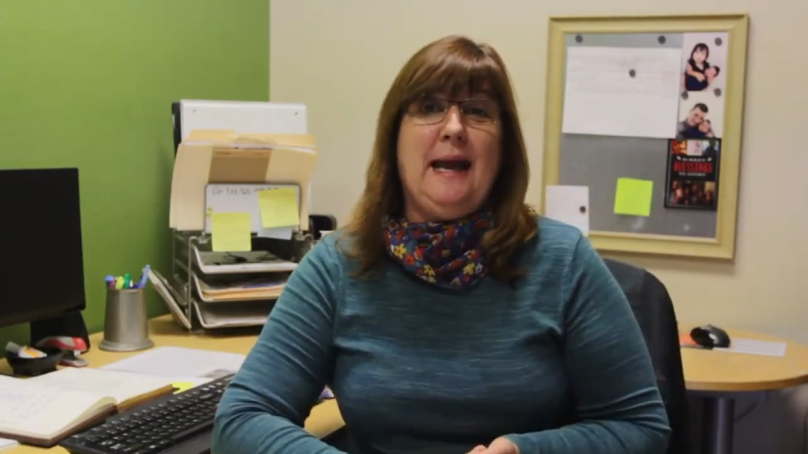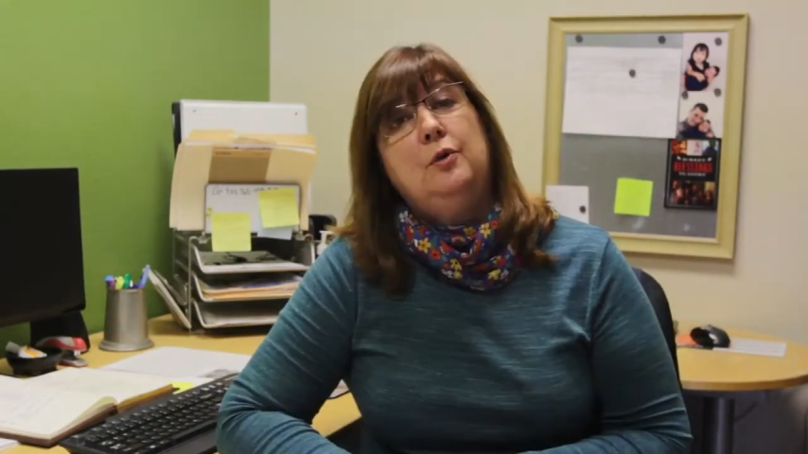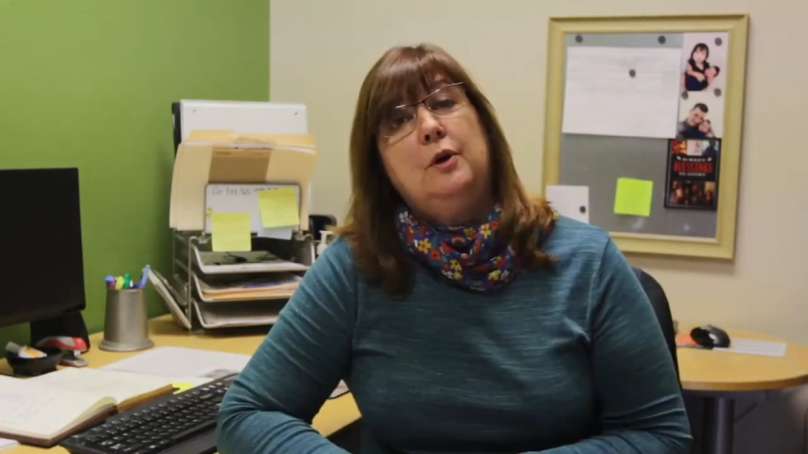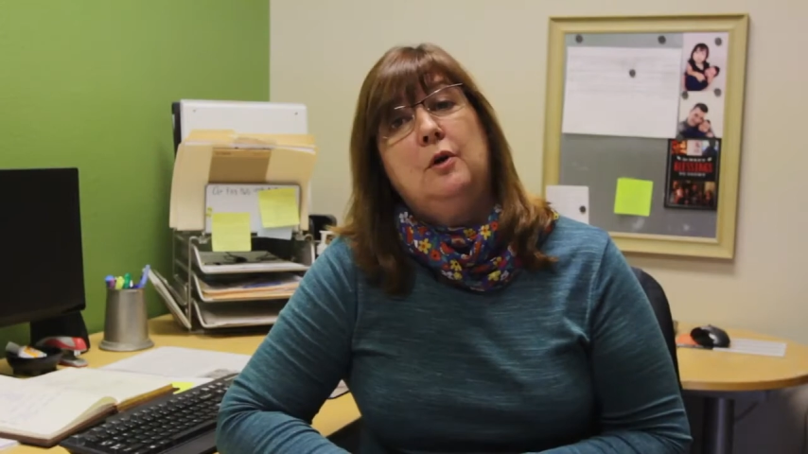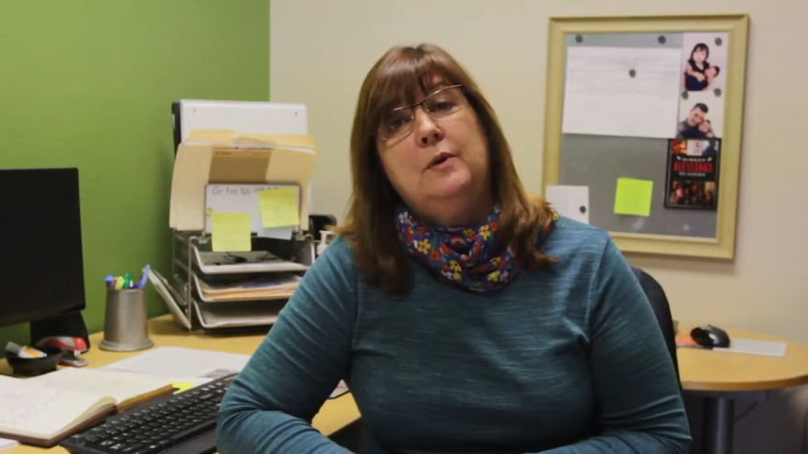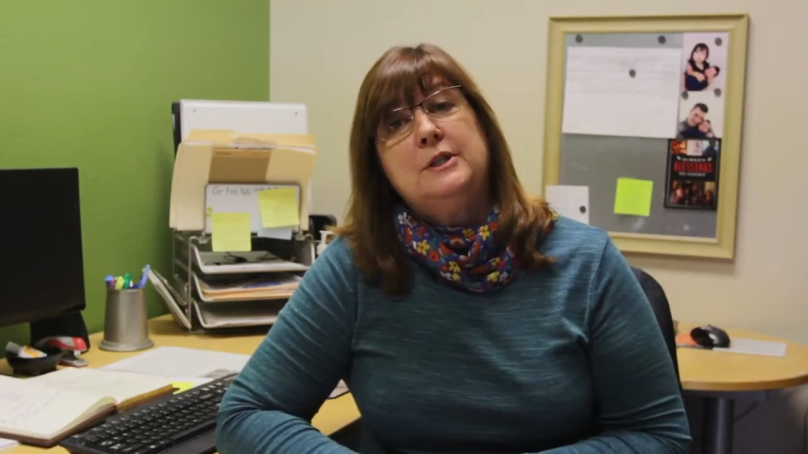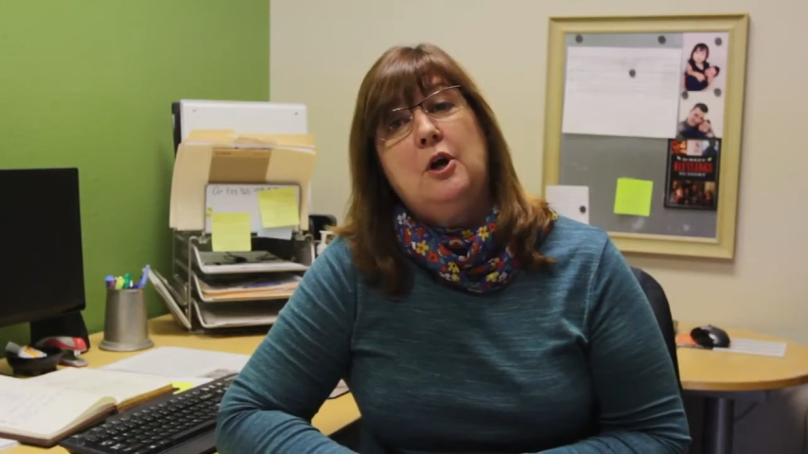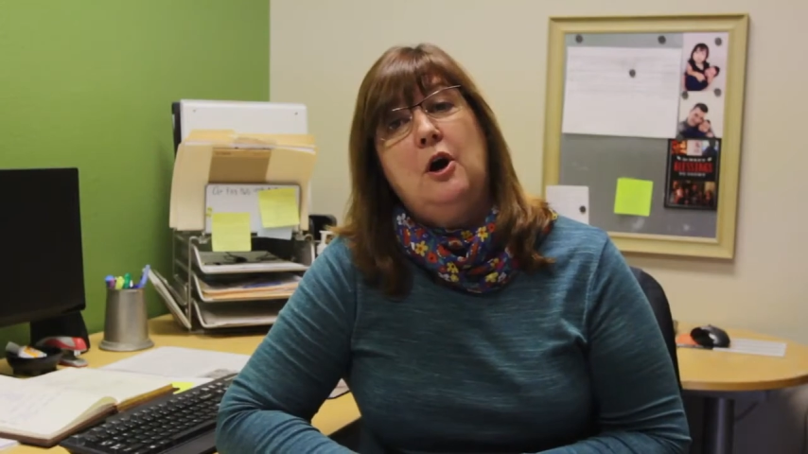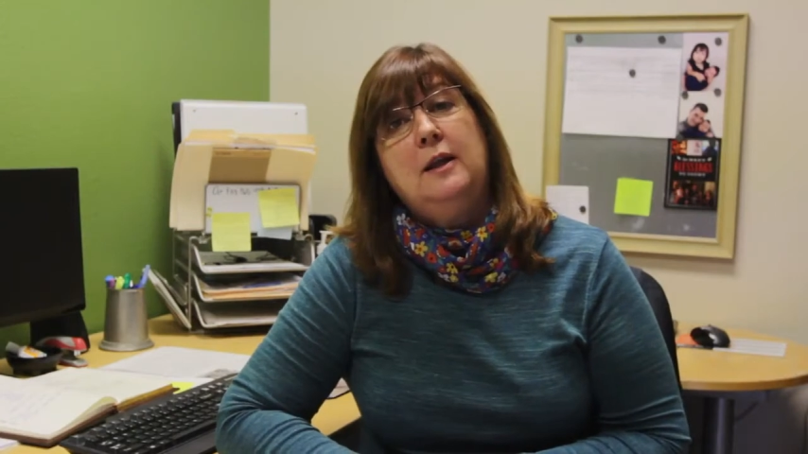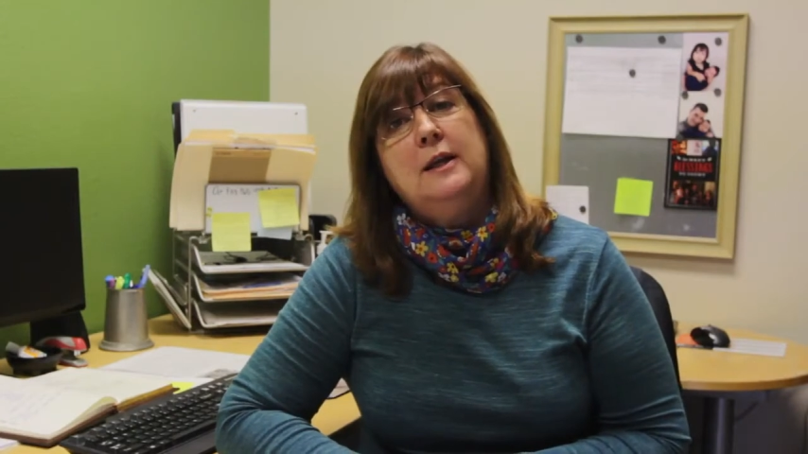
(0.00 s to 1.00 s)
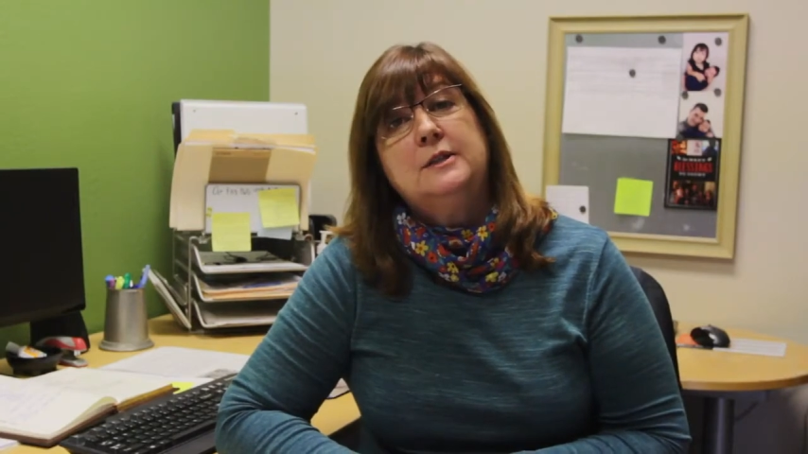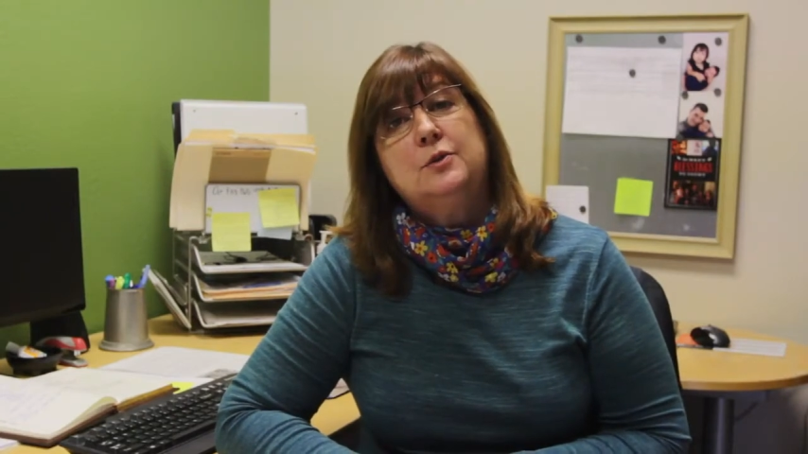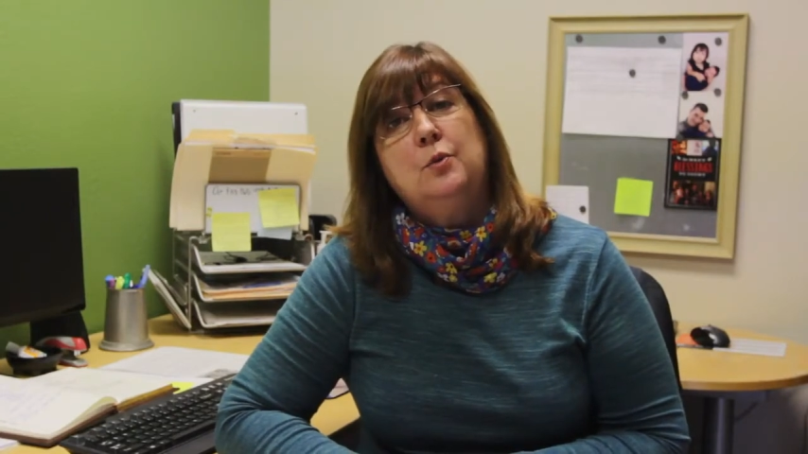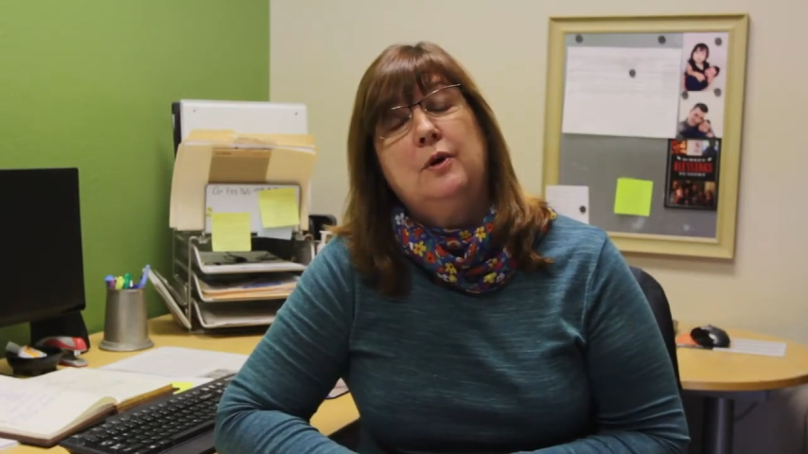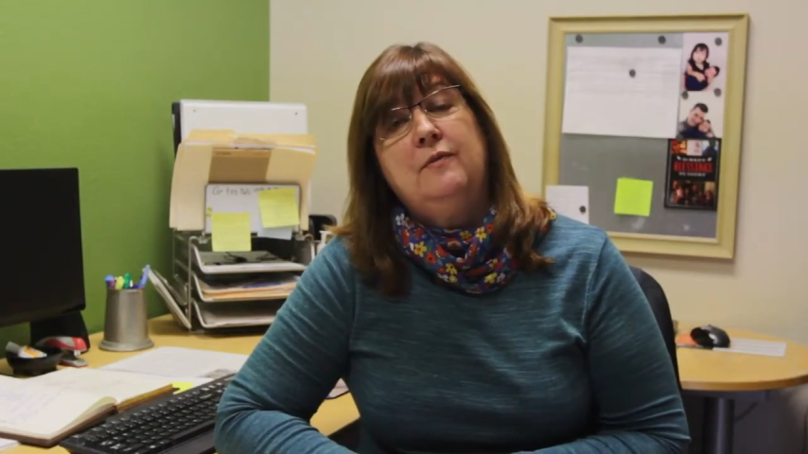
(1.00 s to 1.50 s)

You can always call us. We're